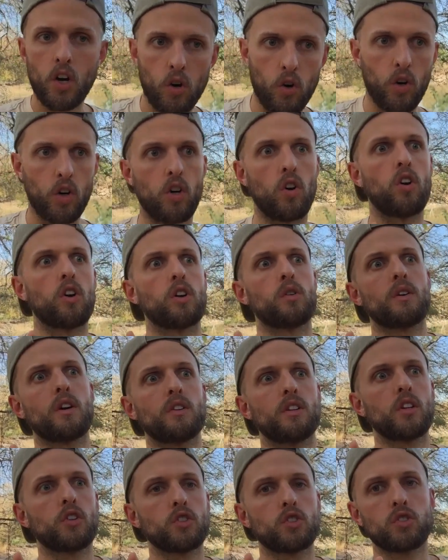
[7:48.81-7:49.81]
or gone
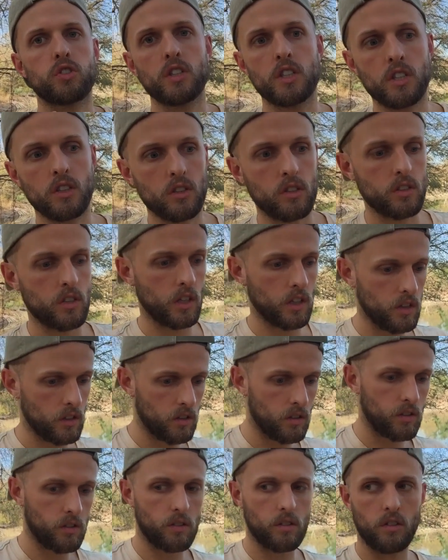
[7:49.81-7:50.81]
around the other tree, or
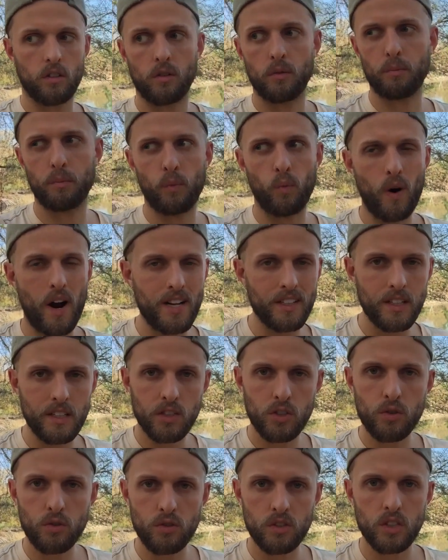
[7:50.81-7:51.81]
taken, why did they
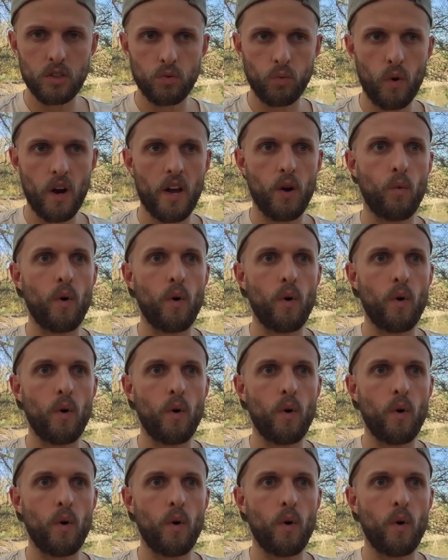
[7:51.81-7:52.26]
choose this way?